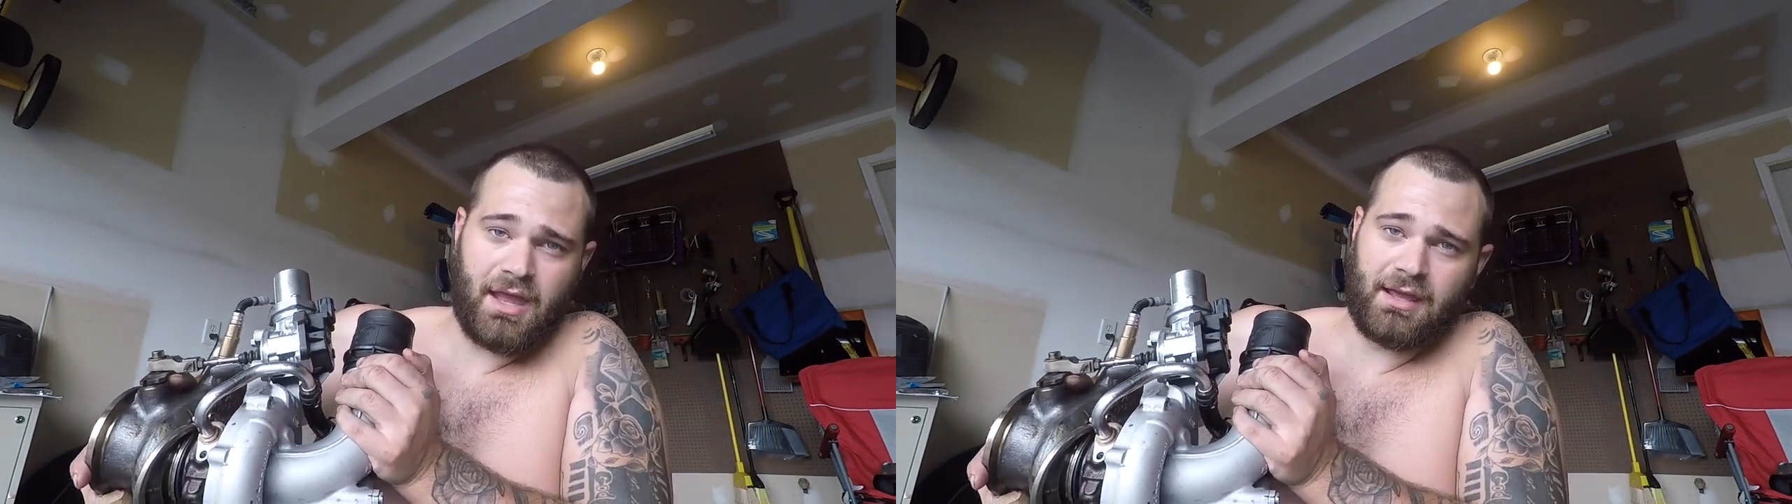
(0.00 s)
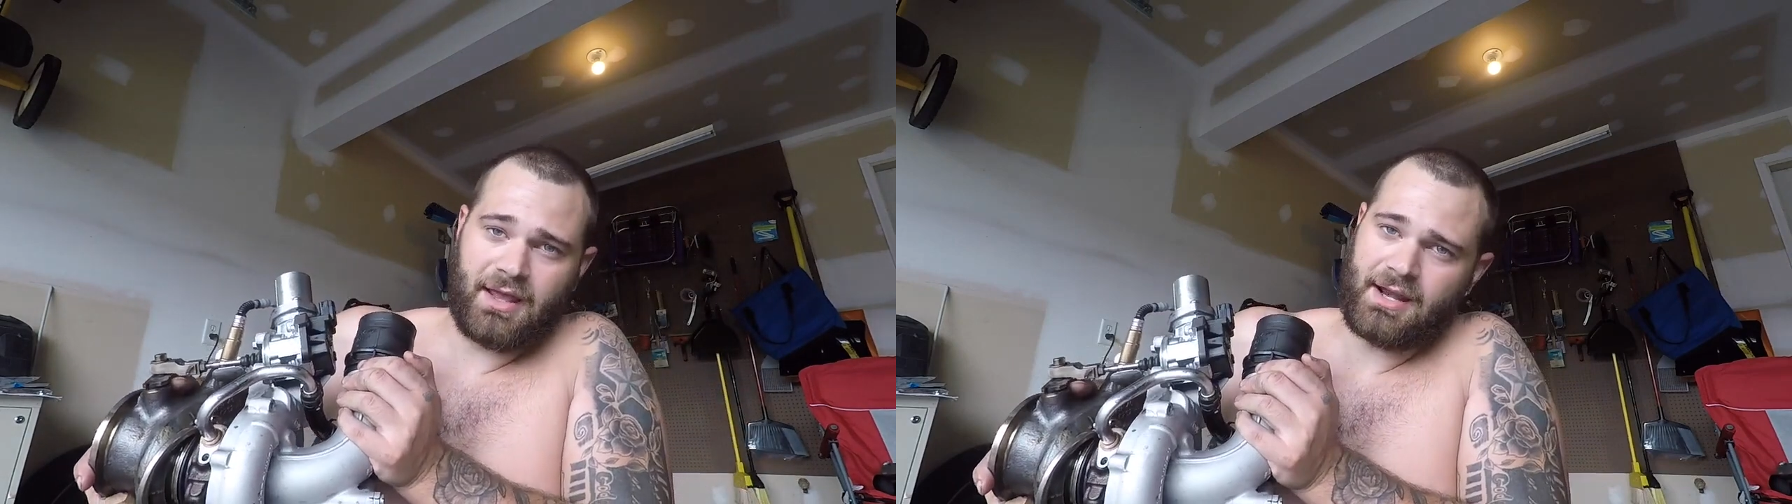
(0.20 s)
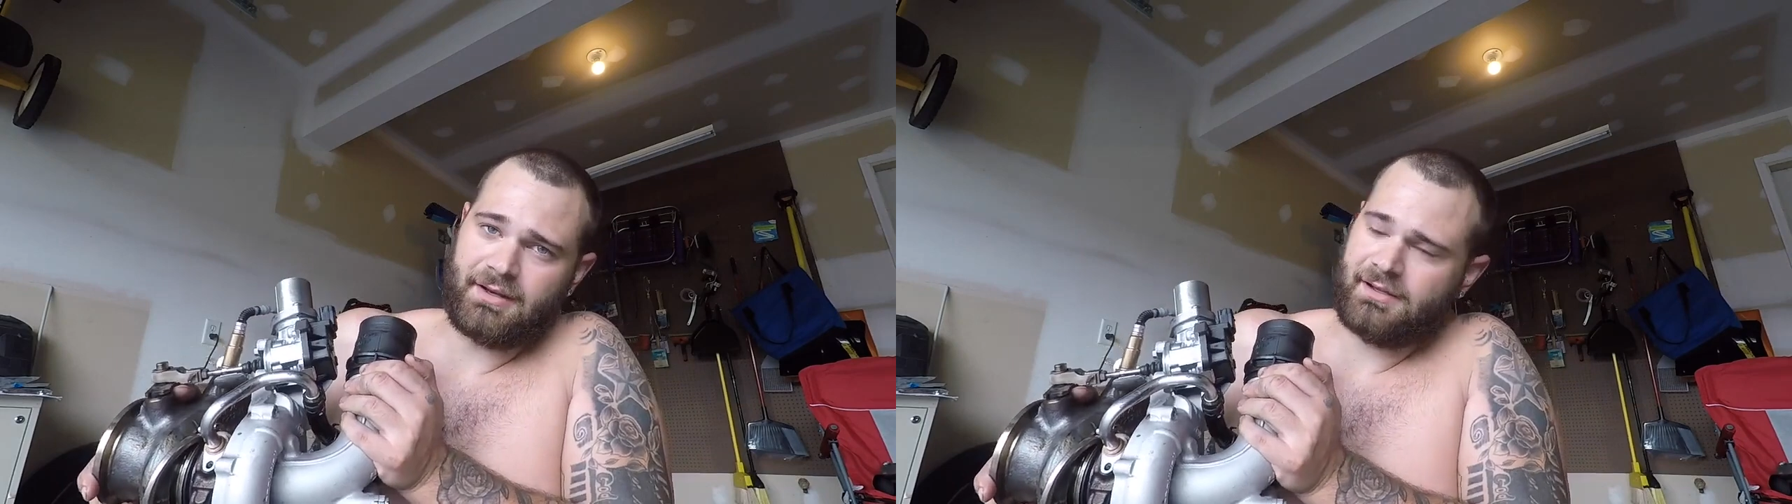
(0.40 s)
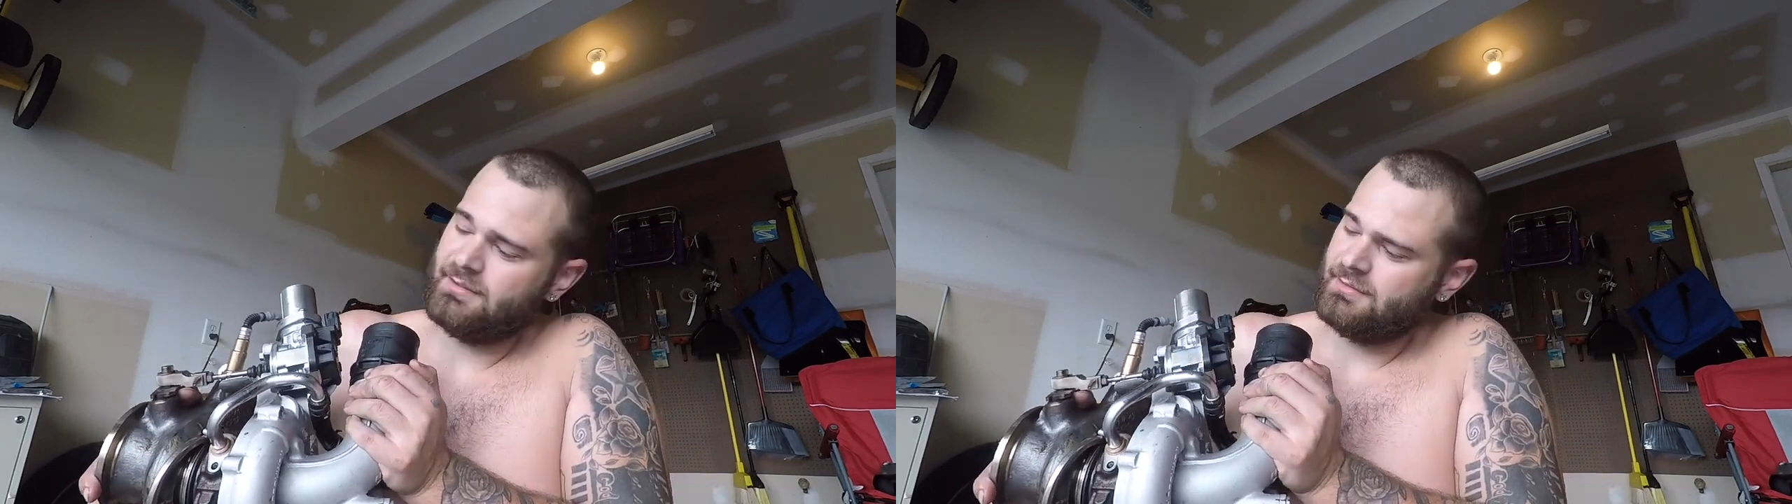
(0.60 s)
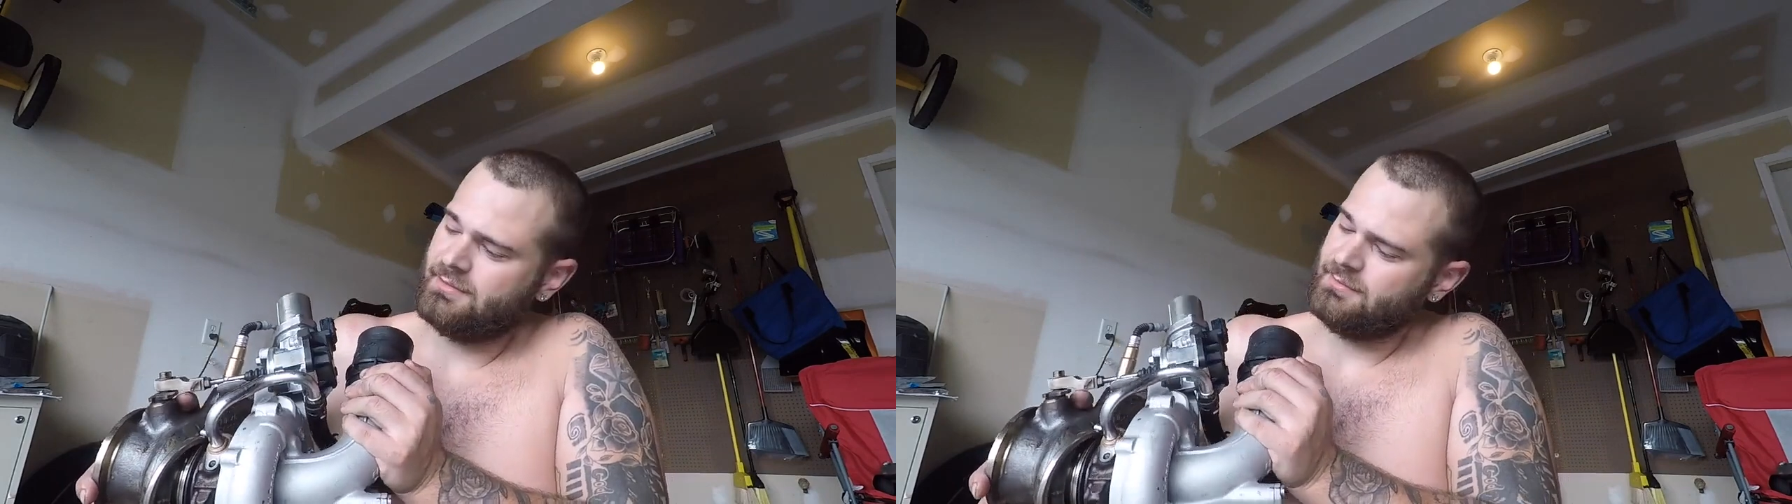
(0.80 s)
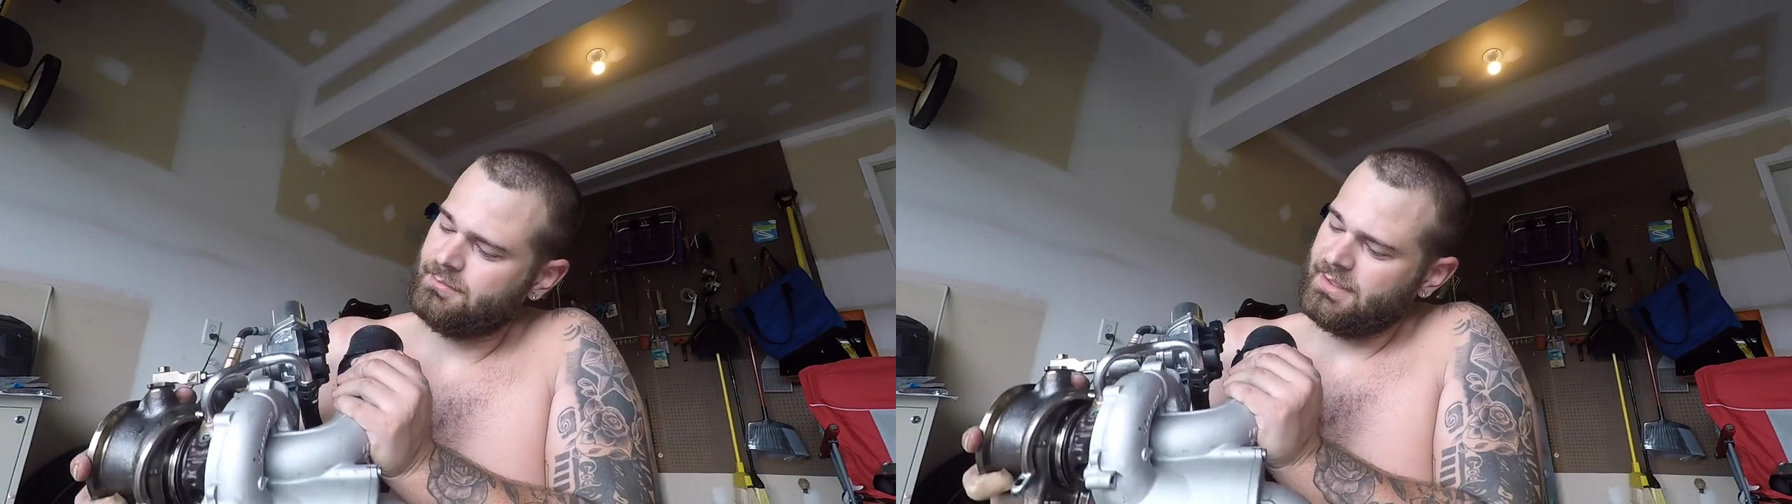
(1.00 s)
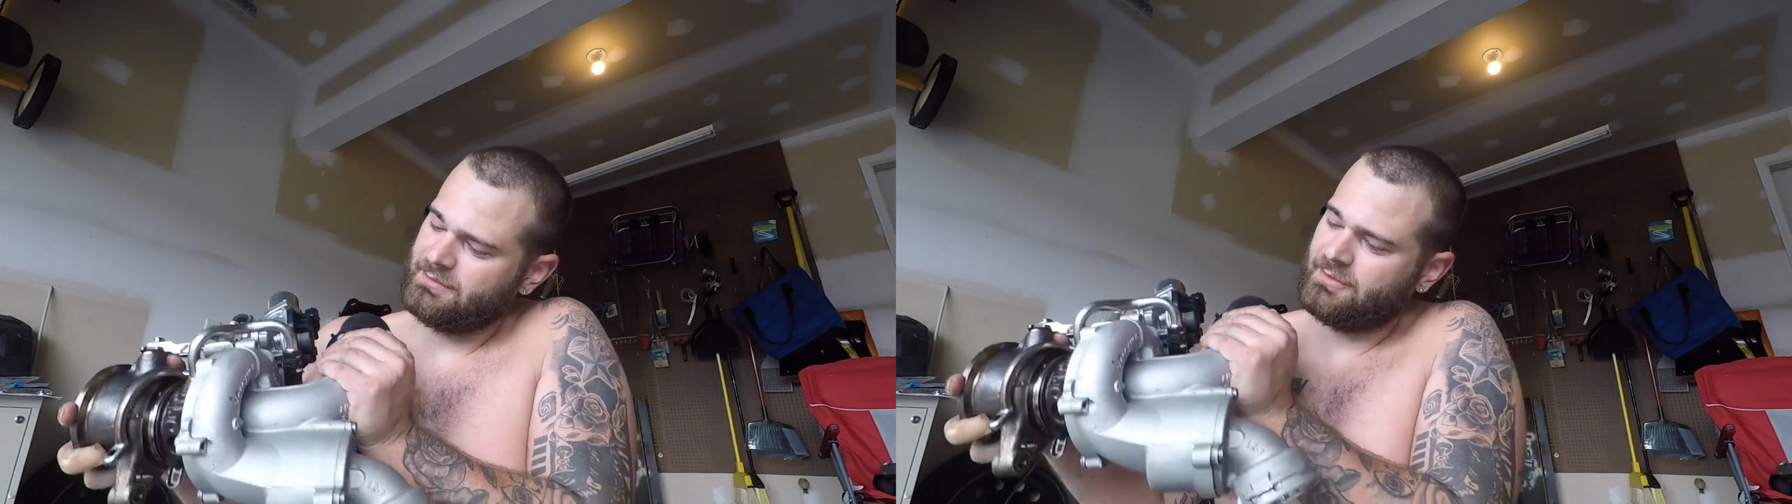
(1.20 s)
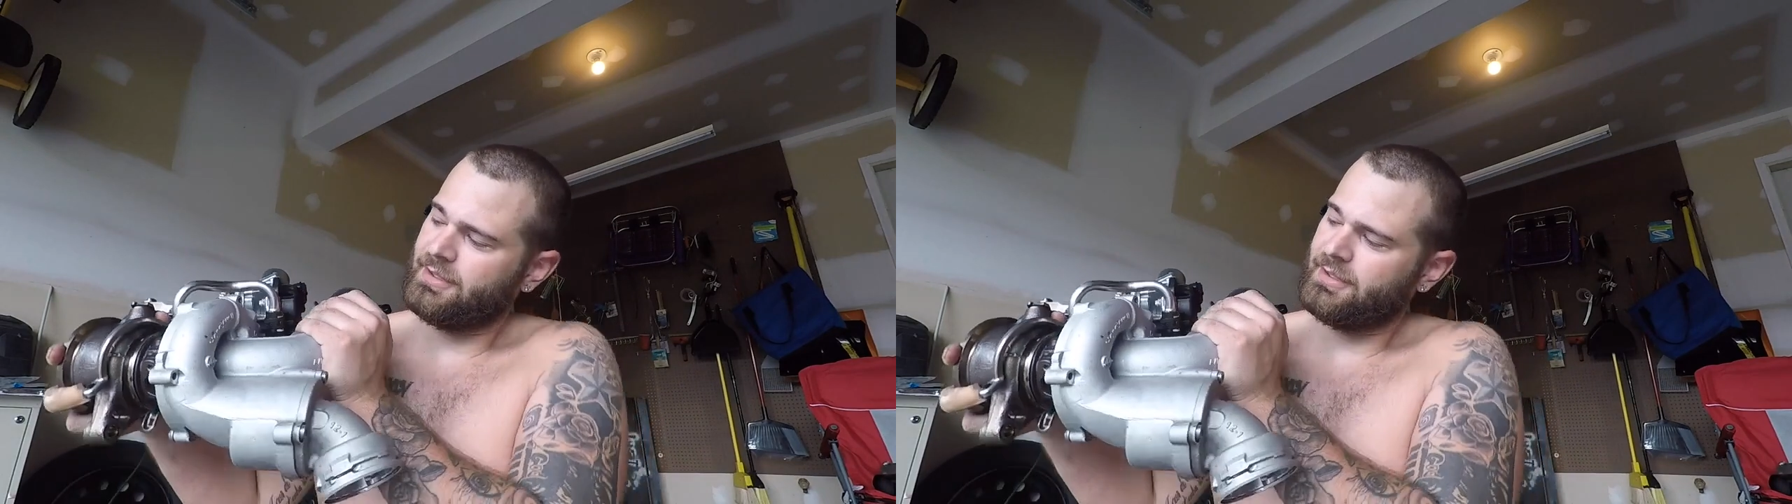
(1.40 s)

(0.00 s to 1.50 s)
and edit it based